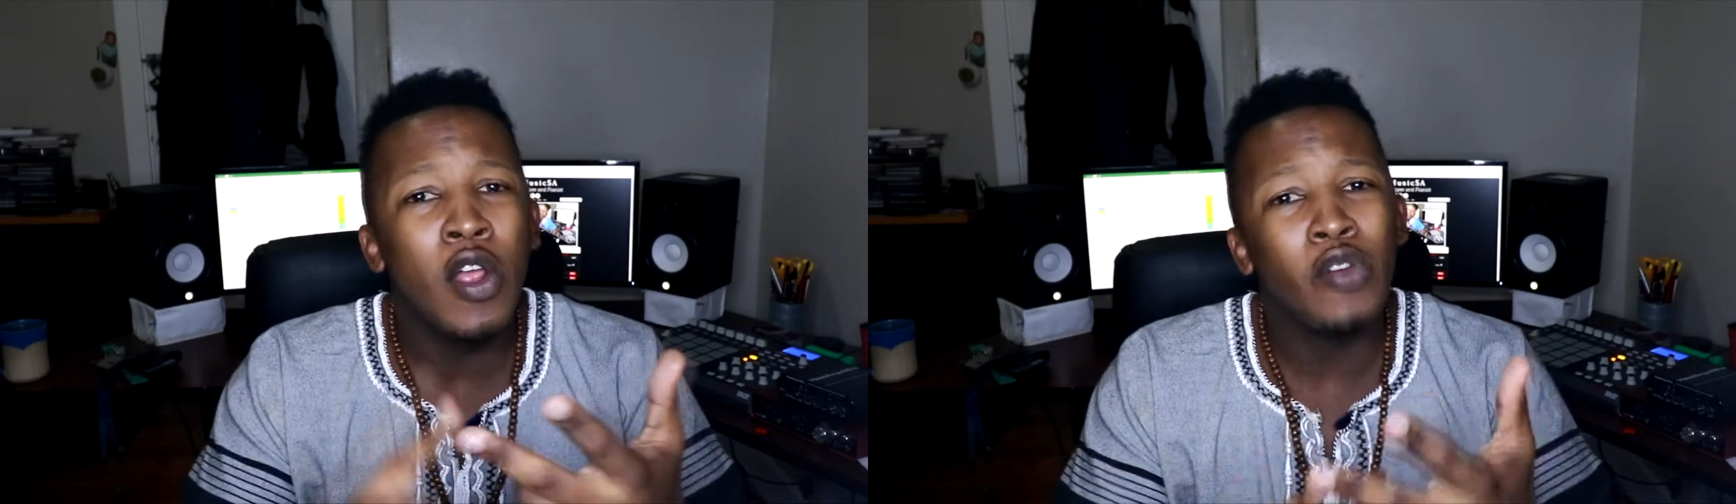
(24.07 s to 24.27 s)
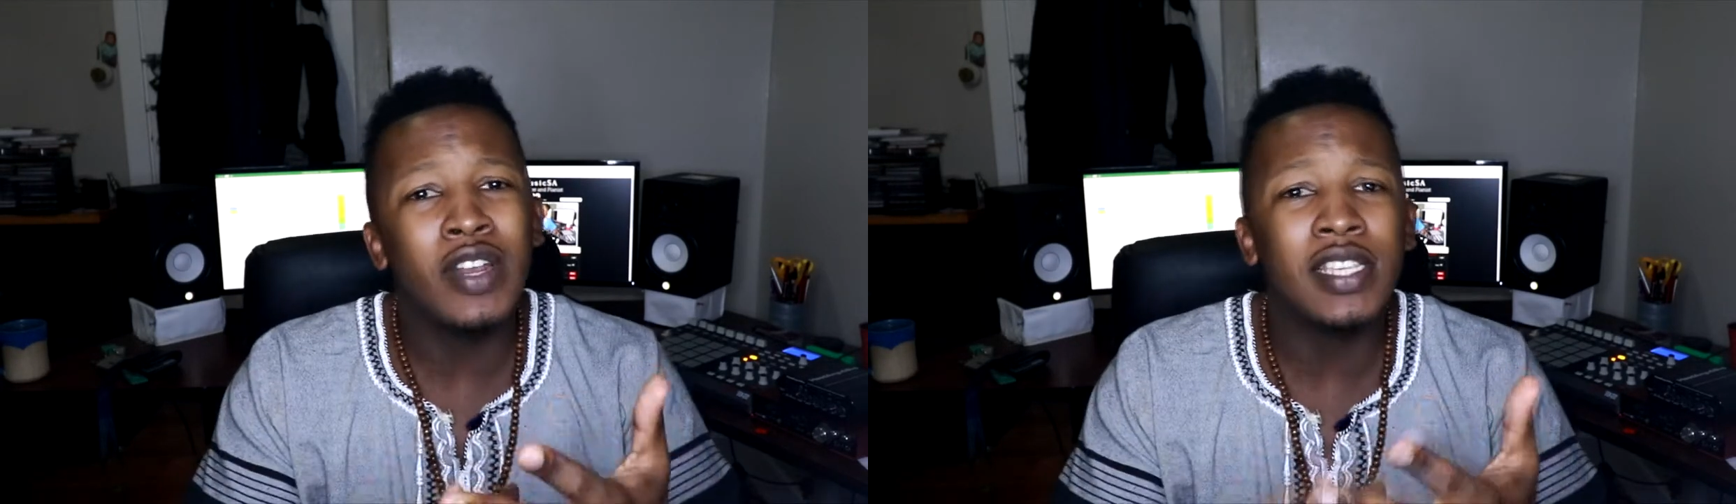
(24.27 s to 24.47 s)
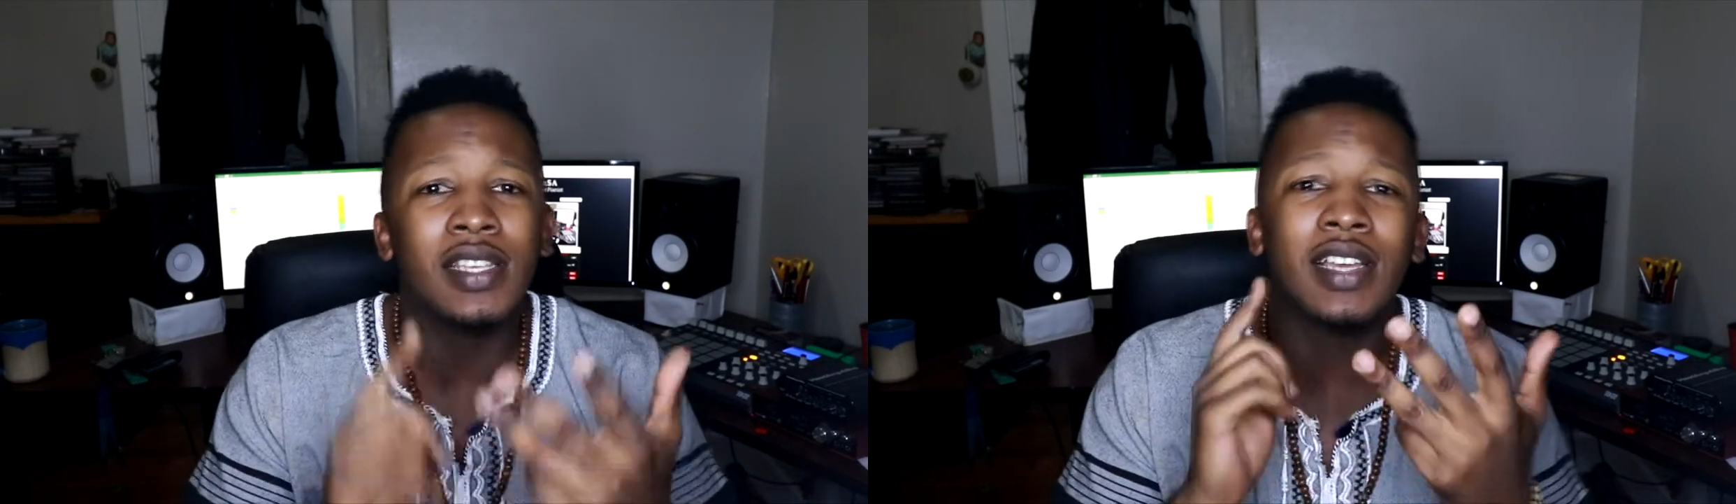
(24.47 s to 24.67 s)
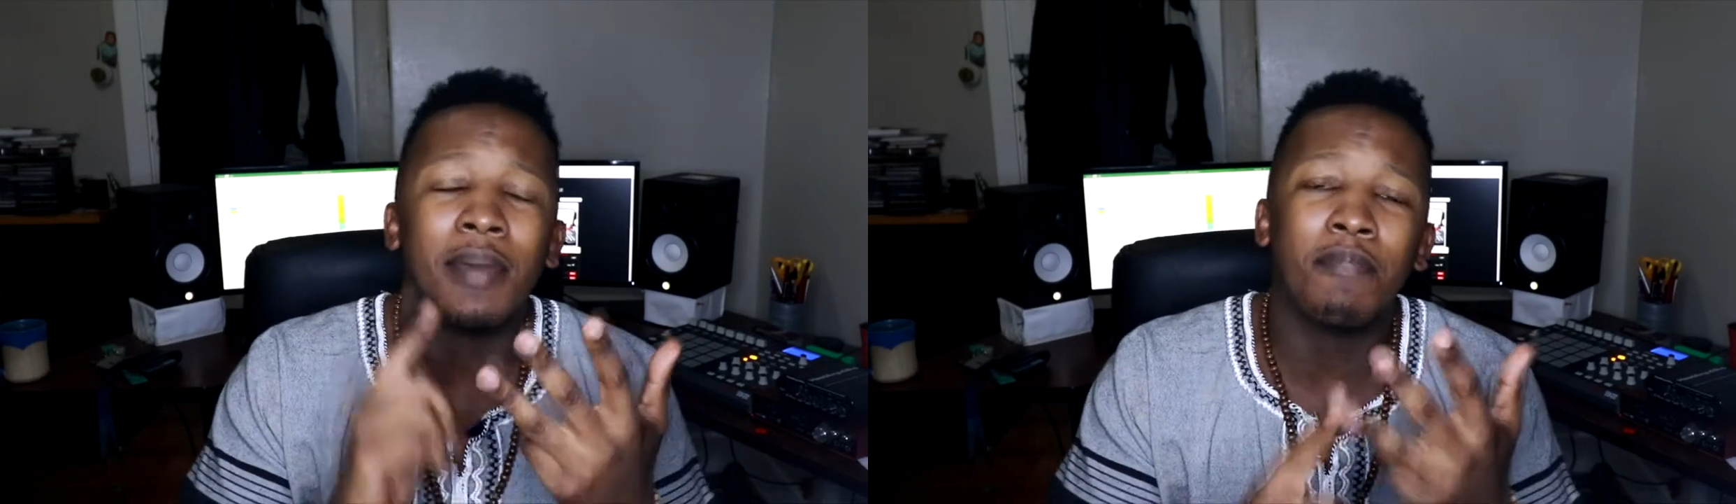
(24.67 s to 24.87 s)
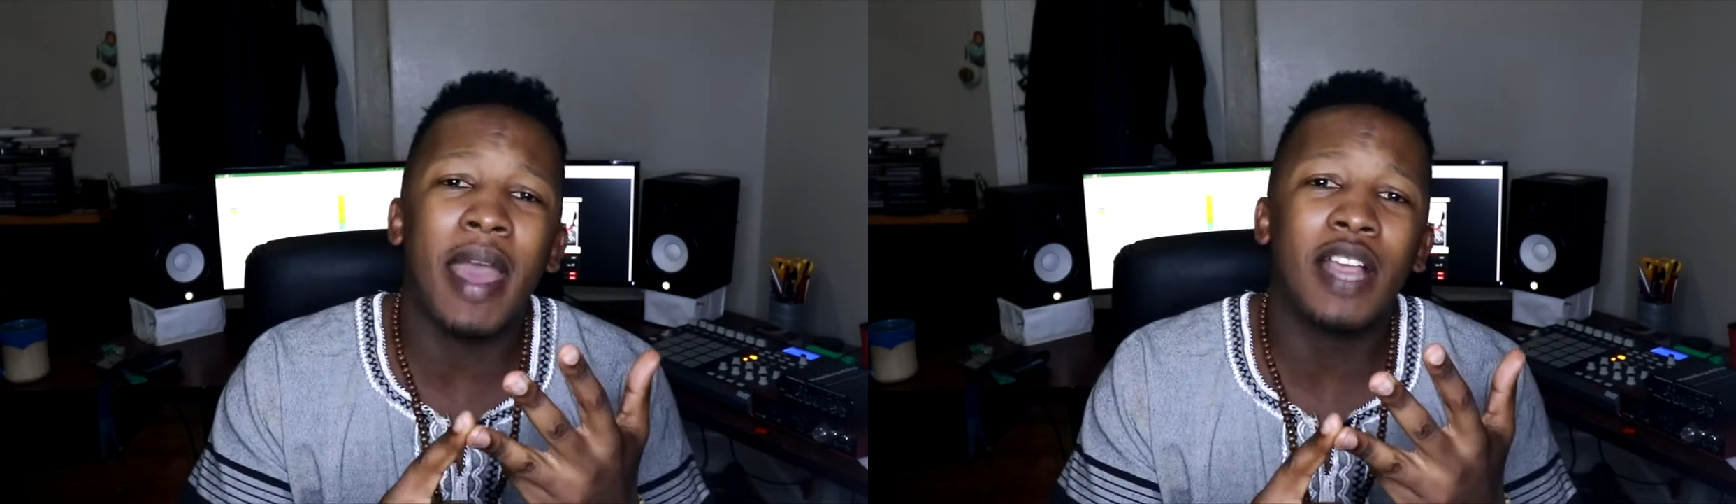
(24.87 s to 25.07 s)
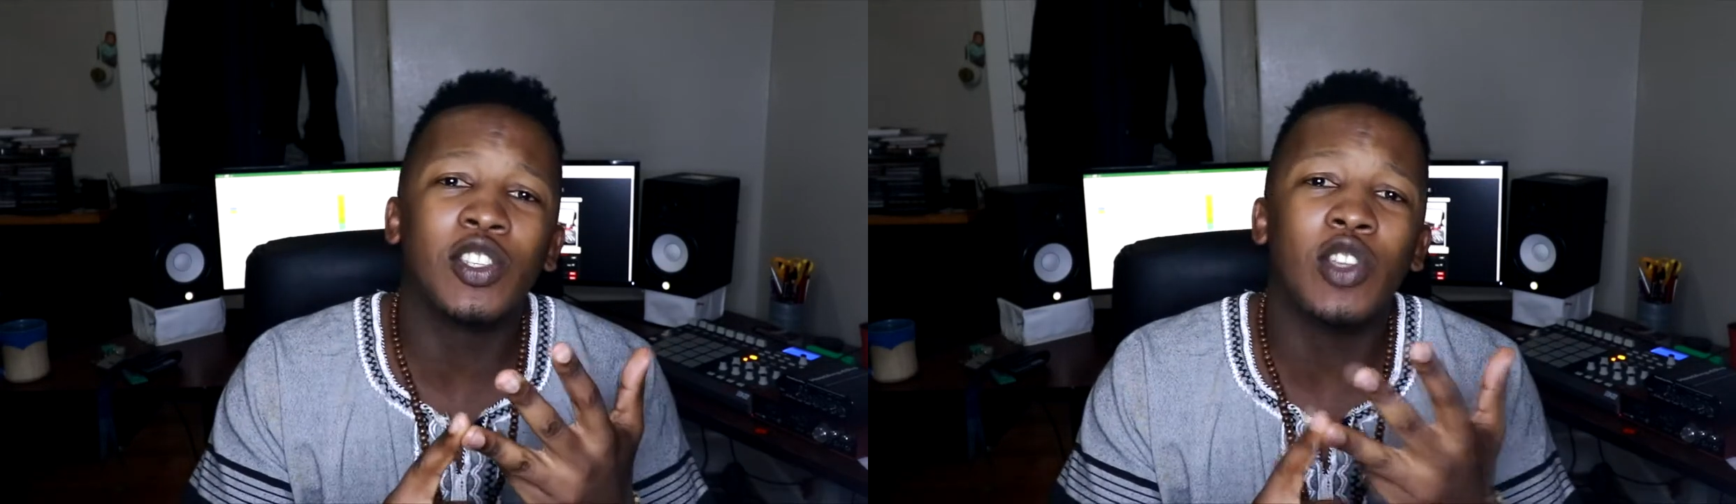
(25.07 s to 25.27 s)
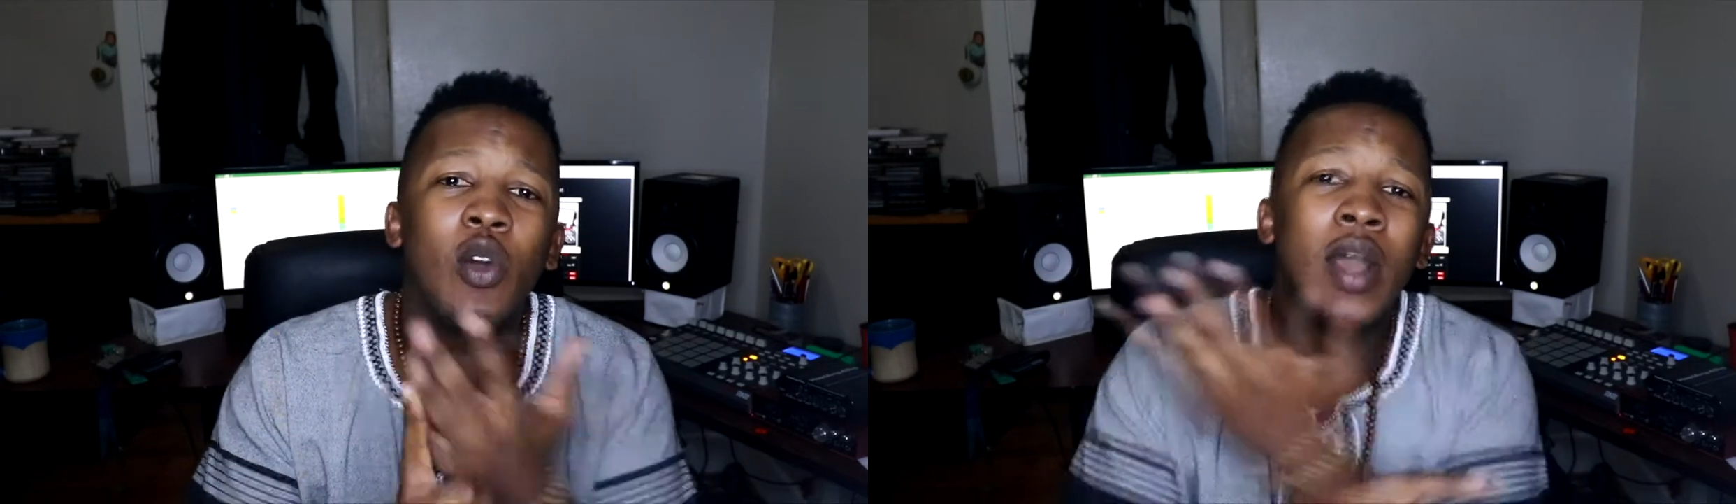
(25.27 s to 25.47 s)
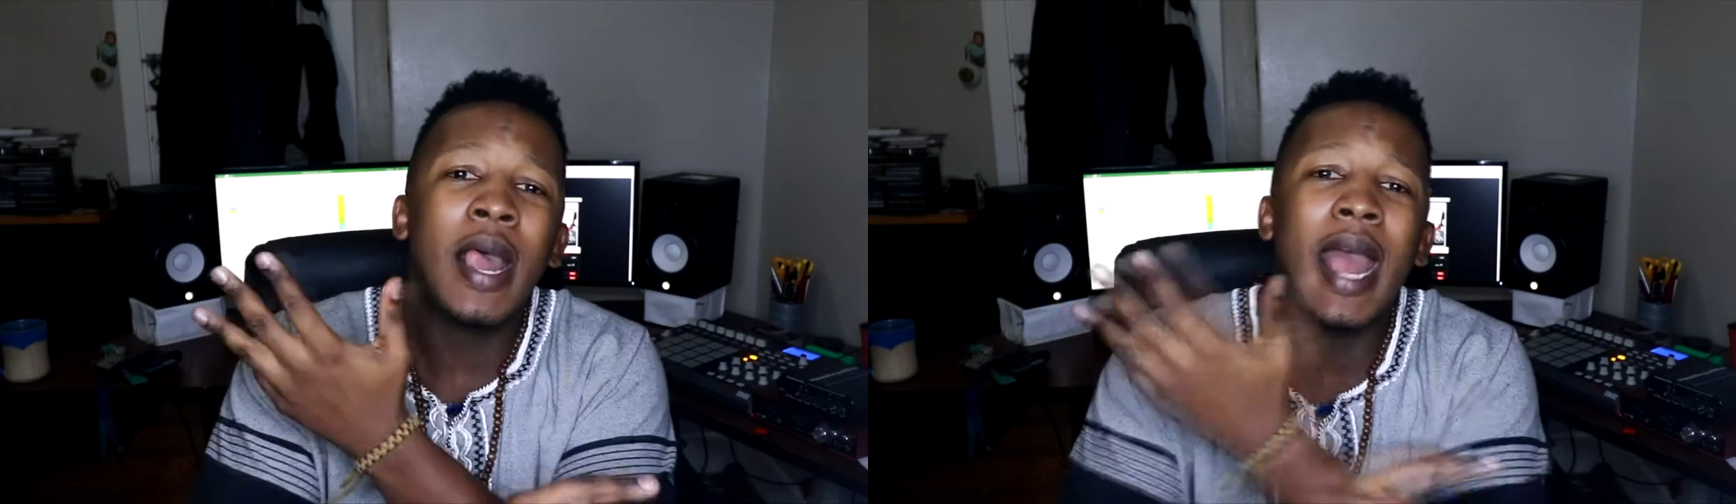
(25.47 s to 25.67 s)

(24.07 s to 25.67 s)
Risa, Capasso